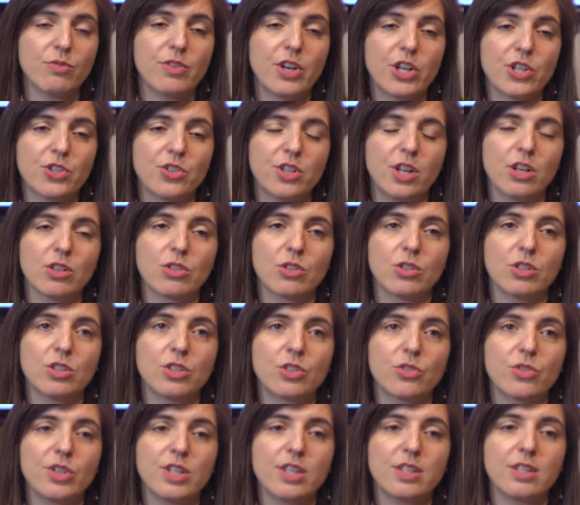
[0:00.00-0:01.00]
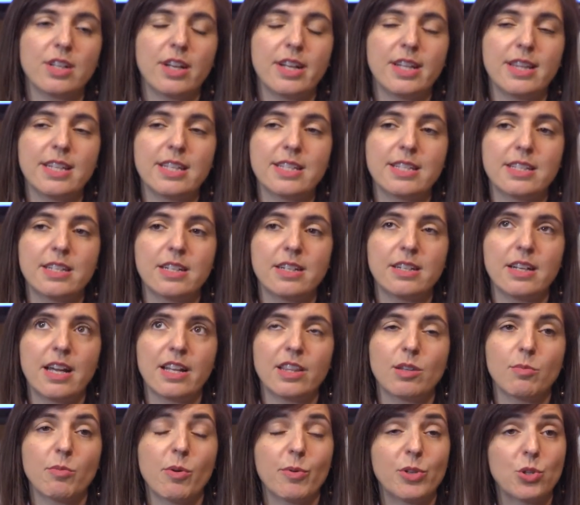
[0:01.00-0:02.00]
of national countries, in this,
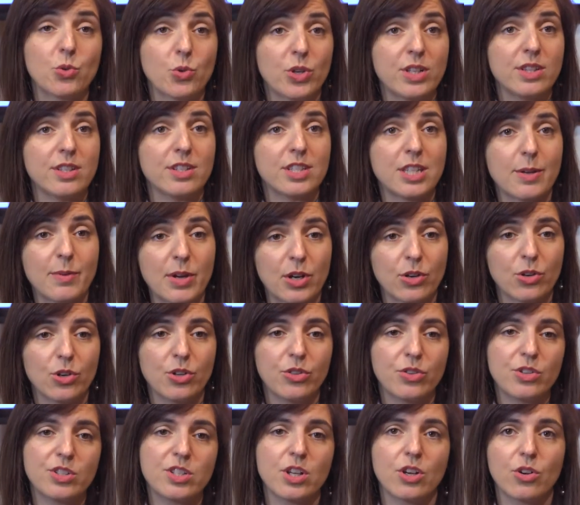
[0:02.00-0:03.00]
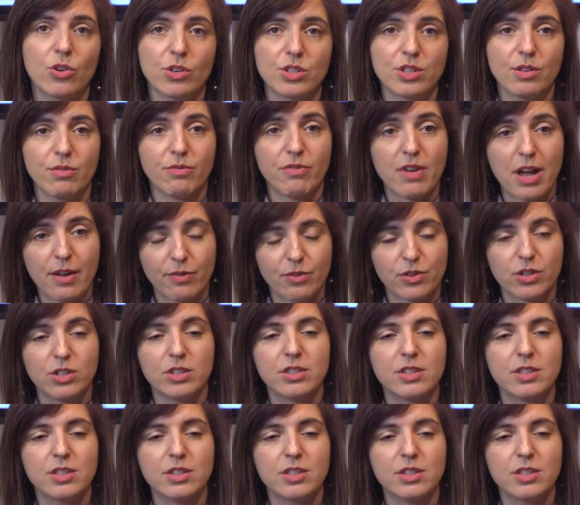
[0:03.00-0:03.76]
at the moment, 27 countries across the 5